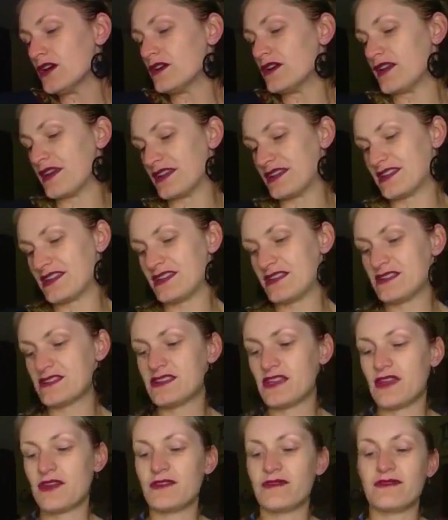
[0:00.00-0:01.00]
Right,
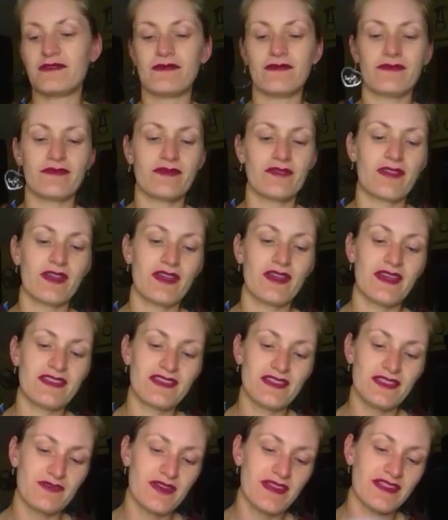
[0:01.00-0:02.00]
so it's
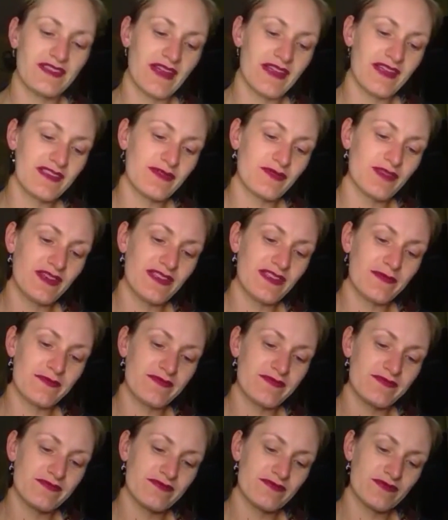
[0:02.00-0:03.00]
a
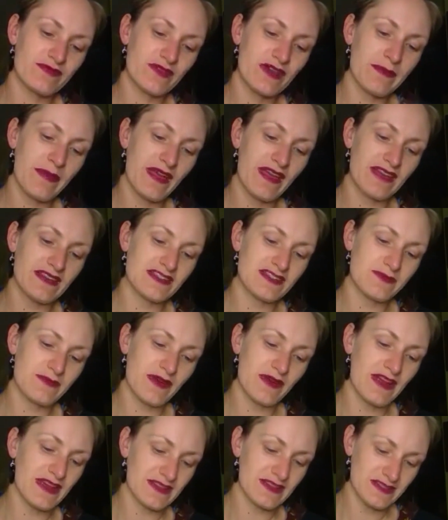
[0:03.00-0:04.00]
three-page
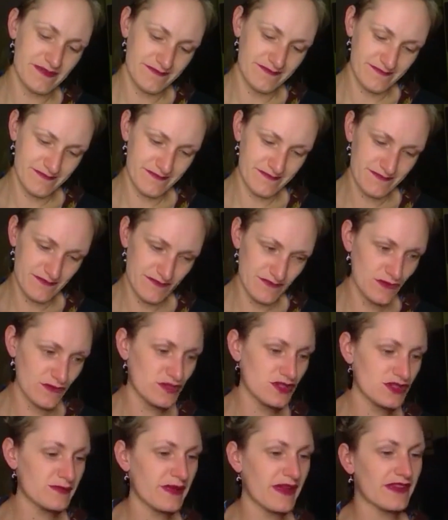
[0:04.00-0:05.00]
spread,
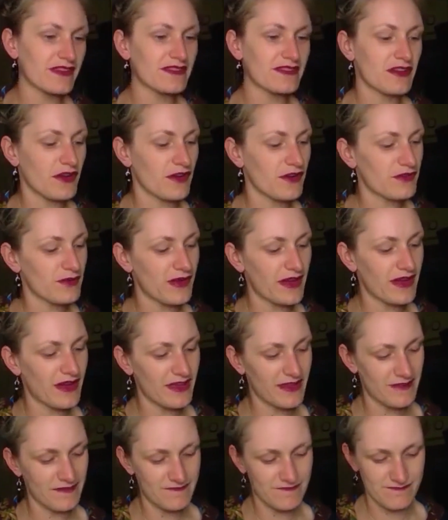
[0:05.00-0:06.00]
just past
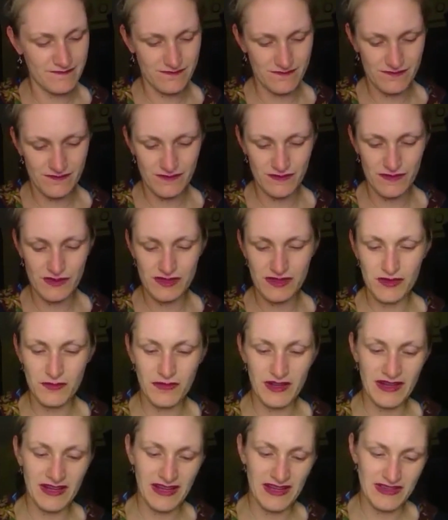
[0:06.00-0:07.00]
halfway,
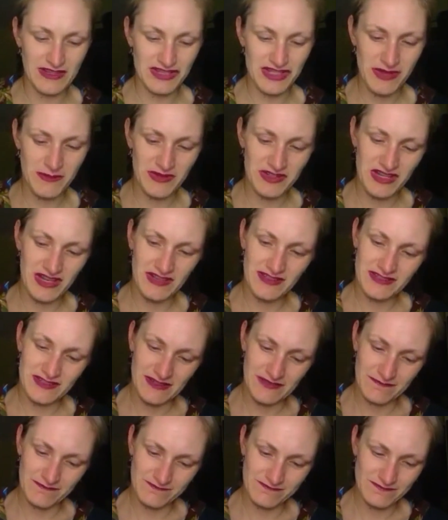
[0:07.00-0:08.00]
somewhere near the Jamie
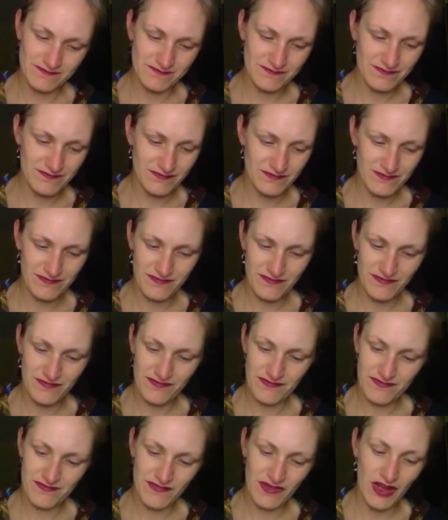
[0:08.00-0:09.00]
Jackson
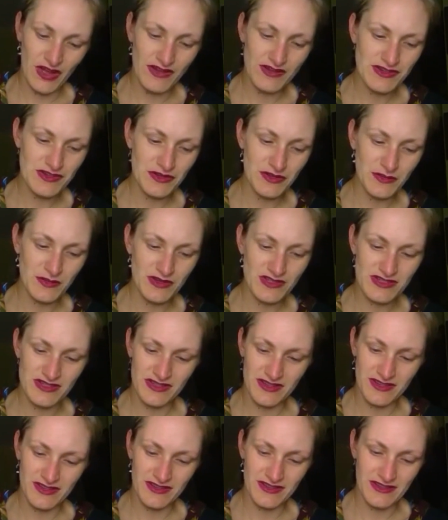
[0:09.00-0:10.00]
article, which
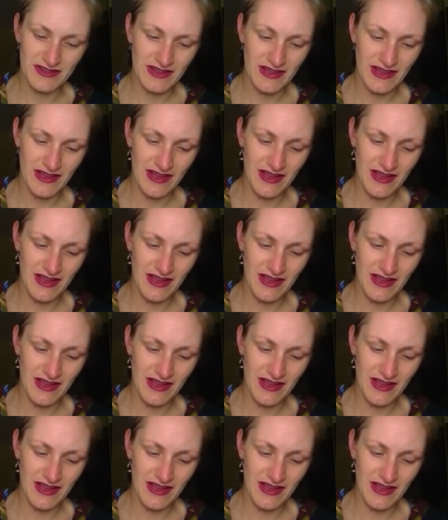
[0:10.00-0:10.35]
Jamie